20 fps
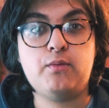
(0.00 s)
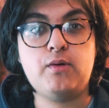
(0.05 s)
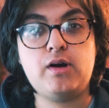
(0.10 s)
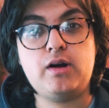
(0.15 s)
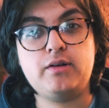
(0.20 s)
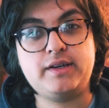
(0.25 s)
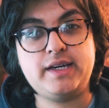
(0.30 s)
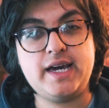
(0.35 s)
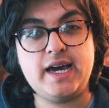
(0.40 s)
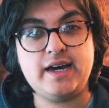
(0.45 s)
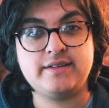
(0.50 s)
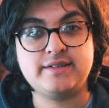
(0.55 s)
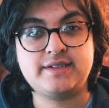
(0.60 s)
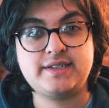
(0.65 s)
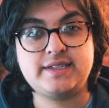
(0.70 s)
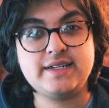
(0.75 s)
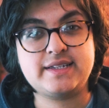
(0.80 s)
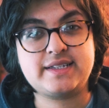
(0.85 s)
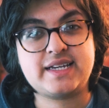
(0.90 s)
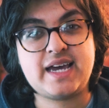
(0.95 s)
while yes,
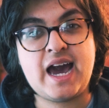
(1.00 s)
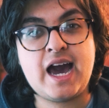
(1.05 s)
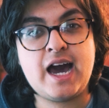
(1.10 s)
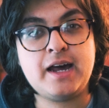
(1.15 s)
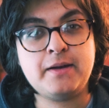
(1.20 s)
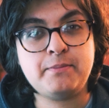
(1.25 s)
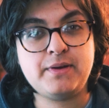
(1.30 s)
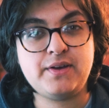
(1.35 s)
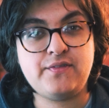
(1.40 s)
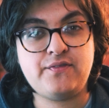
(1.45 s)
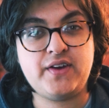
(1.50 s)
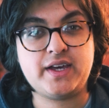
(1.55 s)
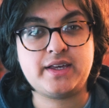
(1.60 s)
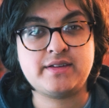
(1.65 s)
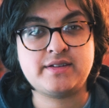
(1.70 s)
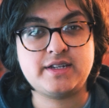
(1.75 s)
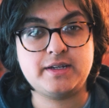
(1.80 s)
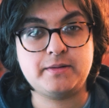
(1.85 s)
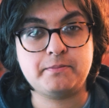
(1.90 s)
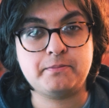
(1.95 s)
this can be
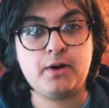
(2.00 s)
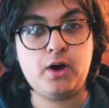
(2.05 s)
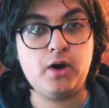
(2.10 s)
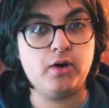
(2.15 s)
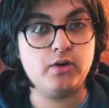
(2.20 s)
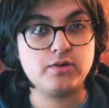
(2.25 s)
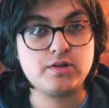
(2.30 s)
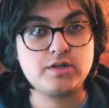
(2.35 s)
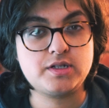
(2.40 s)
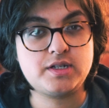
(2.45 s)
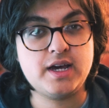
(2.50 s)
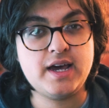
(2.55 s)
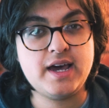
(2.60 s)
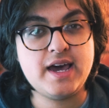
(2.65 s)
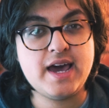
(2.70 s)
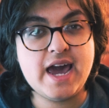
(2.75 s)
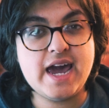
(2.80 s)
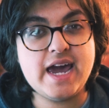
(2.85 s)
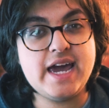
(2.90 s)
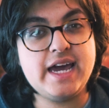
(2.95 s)
fixed in post,
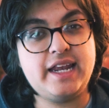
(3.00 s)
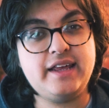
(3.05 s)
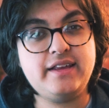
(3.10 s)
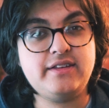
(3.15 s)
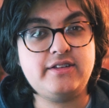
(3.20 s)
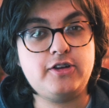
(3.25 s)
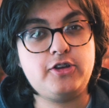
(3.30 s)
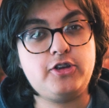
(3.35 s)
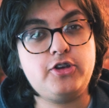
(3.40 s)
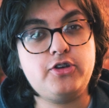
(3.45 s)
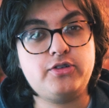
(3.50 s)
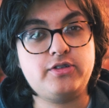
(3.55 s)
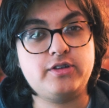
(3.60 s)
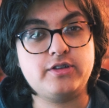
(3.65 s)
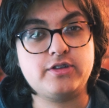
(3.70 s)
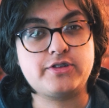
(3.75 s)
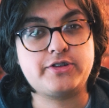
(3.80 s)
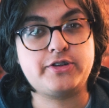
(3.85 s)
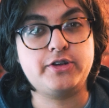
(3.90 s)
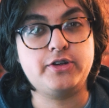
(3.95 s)
it is a
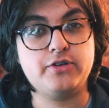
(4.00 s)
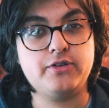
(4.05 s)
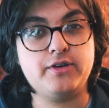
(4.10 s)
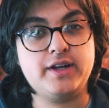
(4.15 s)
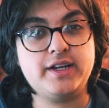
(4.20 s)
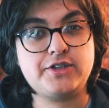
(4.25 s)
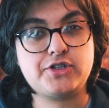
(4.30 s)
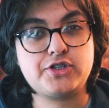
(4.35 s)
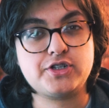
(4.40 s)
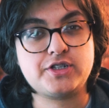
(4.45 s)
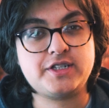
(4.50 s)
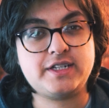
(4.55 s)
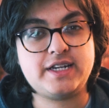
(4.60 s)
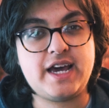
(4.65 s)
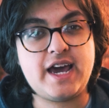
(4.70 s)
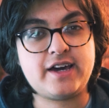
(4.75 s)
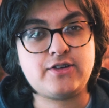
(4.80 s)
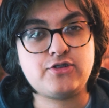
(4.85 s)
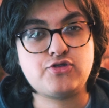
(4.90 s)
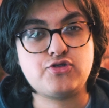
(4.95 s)
nuisance to do, and it's just an
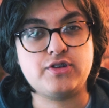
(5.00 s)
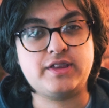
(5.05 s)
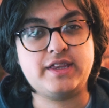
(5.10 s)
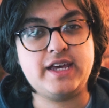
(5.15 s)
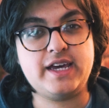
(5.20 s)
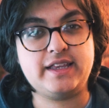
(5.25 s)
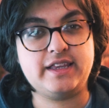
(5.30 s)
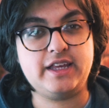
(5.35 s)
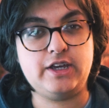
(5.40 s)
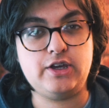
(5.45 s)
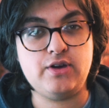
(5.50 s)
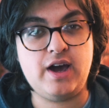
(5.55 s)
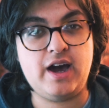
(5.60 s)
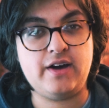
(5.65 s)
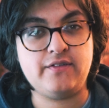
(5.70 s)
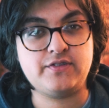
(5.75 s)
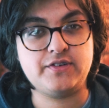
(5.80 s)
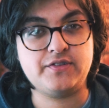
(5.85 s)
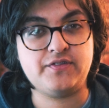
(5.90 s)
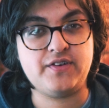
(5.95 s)
extra thing that you
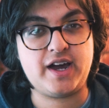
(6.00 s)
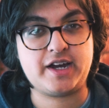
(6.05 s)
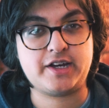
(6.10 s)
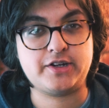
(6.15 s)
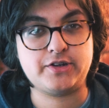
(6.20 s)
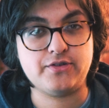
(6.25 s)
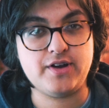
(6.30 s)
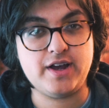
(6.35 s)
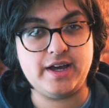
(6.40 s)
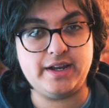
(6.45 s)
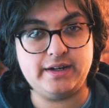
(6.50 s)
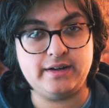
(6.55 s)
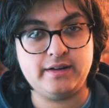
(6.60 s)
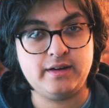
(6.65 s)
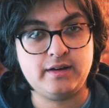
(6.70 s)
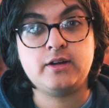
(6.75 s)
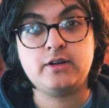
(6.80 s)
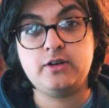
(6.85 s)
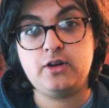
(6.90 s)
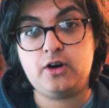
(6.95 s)
have to factor in.
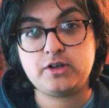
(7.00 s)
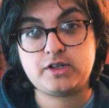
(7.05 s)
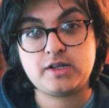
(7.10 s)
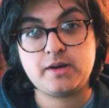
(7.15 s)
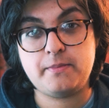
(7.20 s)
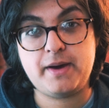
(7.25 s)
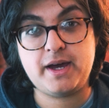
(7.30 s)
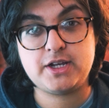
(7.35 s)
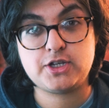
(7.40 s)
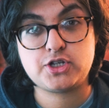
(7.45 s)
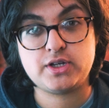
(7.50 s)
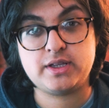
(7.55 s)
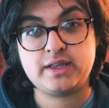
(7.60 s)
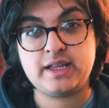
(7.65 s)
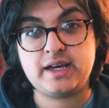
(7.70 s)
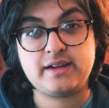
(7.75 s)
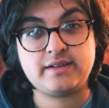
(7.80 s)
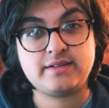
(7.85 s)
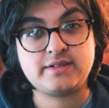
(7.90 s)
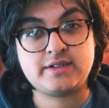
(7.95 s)
Not to mention
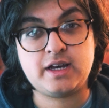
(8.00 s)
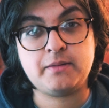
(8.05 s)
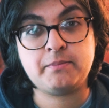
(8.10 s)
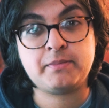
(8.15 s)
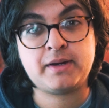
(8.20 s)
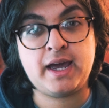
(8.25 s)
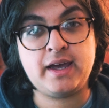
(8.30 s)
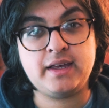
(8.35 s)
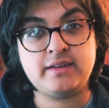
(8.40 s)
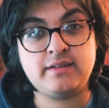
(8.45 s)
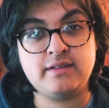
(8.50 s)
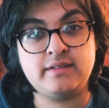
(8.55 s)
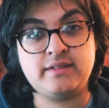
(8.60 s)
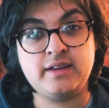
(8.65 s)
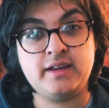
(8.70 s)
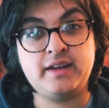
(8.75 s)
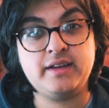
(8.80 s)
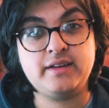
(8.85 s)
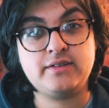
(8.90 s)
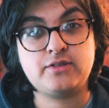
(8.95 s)
that in some cases
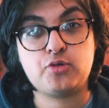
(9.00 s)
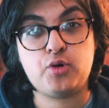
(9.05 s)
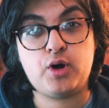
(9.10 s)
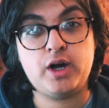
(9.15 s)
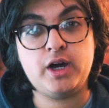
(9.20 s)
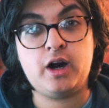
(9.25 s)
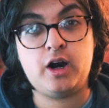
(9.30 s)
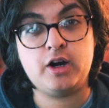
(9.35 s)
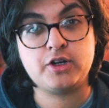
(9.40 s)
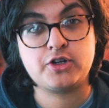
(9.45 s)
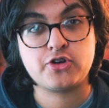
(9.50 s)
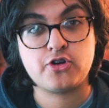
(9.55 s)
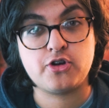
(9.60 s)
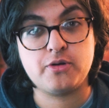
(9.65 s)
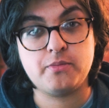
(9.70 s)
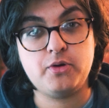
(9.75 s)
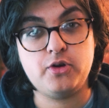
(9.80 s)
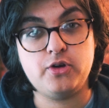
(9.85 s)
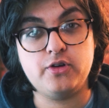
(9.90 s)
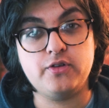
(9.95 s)
it is quite hard to
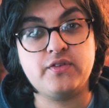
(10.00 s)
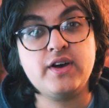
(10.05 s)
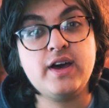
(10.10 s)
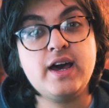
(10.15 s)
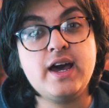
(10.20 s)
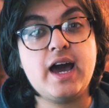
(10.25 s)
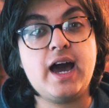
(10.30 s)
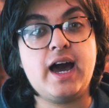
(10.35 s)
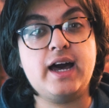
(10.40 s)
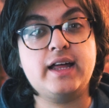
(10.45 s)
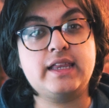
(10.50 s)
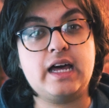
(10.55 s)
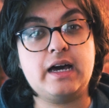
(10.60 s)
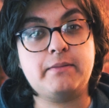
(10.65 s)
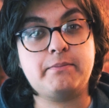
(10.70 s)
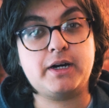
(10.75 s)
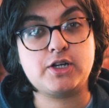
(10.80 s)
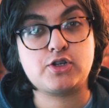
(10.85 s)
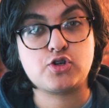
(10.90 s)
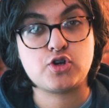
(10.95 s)
remove, and
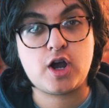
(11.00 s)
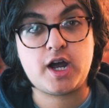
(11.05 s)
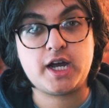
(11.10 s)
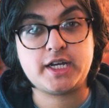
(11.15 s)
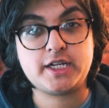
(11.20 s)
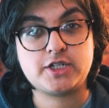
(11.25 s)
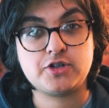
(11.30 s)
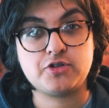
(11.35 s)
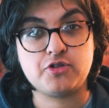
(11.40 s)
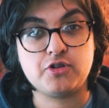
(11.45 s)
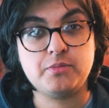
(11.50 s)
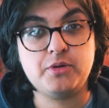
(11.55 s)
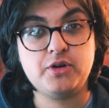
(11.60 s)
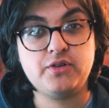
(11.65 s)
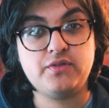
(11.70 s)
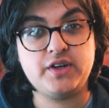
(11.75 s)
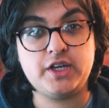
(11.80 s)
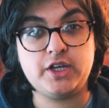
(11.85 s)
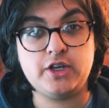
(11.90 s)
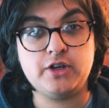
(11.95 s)
that by trying to
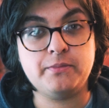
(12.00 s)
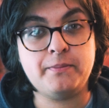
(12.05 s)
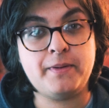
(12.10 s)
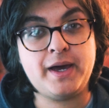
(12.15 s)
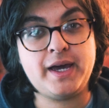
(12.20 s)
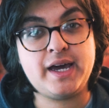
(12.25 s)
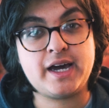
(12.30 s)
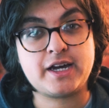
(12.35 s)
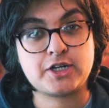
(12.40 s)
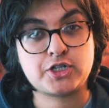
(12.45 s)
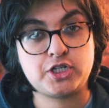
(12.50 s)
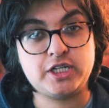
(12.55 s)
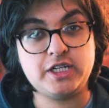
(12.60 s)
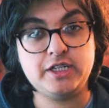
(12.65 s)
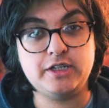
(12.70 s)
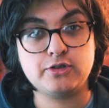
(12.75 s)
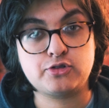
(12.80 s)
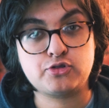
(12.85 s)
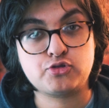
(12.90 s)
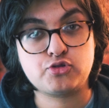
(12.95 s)
remove it you may actually
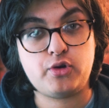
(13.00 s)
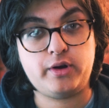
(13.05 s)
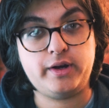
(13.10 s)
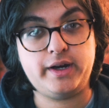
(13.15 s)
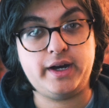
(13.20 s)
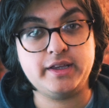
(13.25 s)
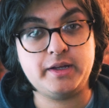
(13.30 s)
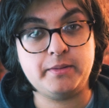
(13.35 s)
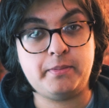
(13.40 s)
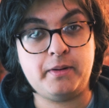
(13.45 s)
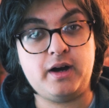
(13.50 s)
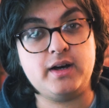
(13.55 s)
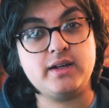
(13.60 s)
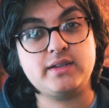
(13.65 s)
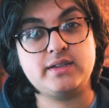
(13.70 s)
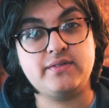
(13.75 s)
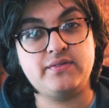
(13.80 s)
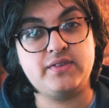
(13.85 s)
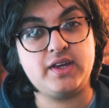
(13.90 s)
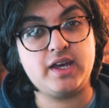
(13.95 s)
destroy other
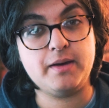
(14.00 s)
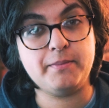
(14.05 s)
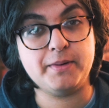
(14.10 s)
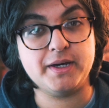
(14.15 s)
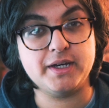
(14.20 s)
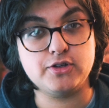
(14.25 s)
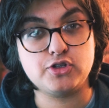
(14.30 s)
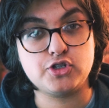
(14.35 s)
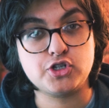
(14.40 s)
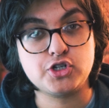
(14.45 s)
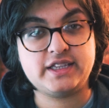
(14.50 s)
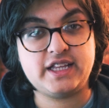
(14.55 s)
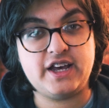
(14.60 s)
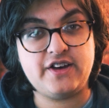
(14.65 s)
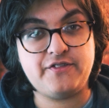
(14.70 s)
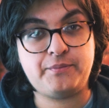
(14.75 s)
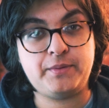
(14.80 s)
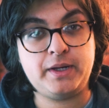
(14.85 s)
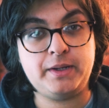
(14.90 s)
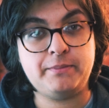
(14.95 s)
parts of the image. There
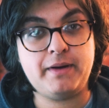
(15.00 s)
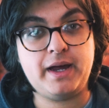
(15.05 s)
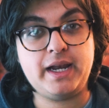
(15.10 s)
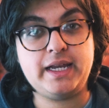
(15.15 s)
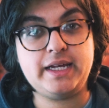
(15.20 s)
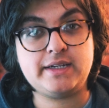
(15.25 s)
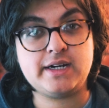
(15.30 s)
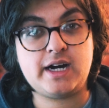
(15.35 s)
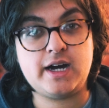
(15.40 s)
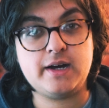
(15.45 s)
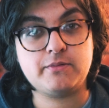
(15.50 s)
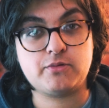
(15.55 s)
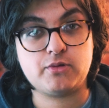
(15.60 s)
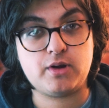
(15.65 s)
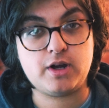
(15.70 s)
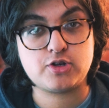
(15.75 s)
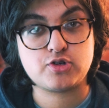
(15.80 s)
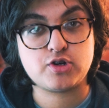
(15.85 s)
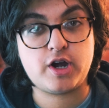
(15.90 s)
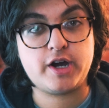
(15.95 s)
have been many times where
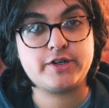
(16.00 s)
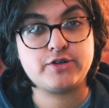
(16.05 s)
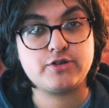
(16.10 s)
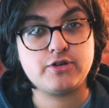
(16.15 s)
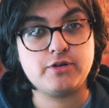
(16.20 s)
I tried to